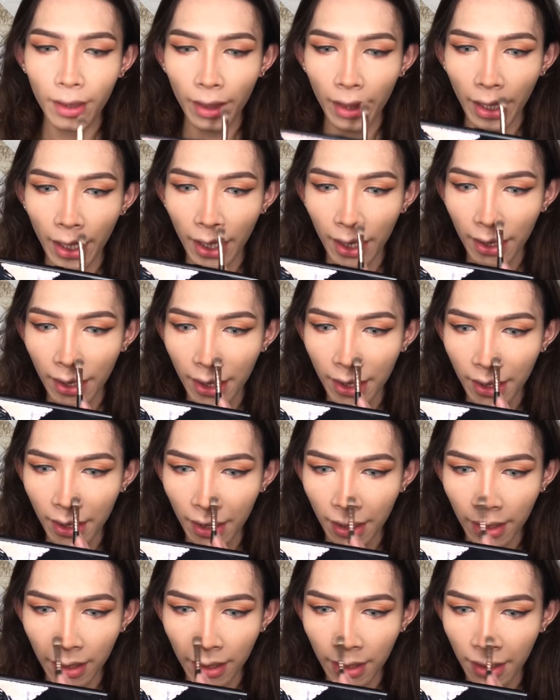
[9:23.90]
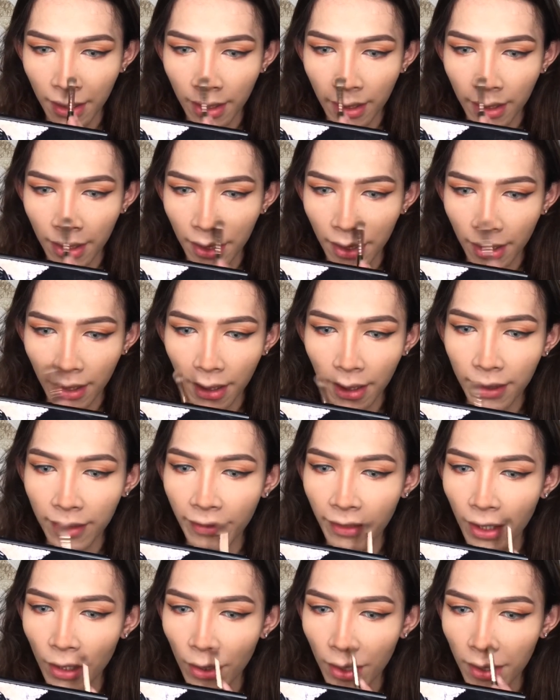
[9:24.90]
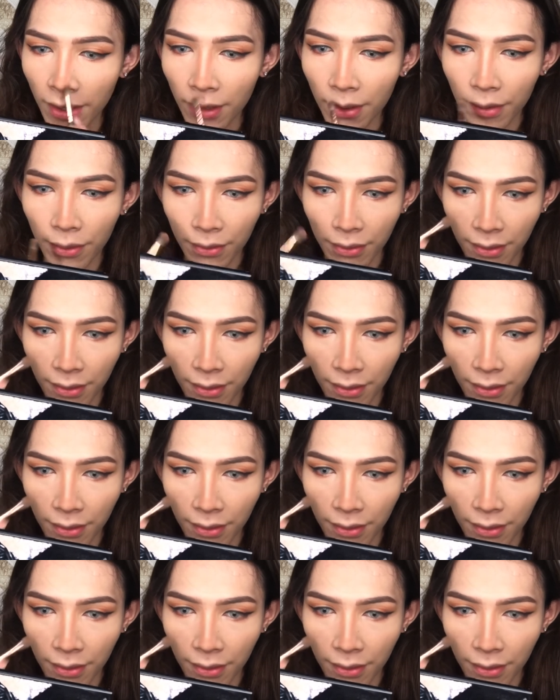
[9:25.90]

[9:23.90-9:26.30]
I like cut the Yana nose.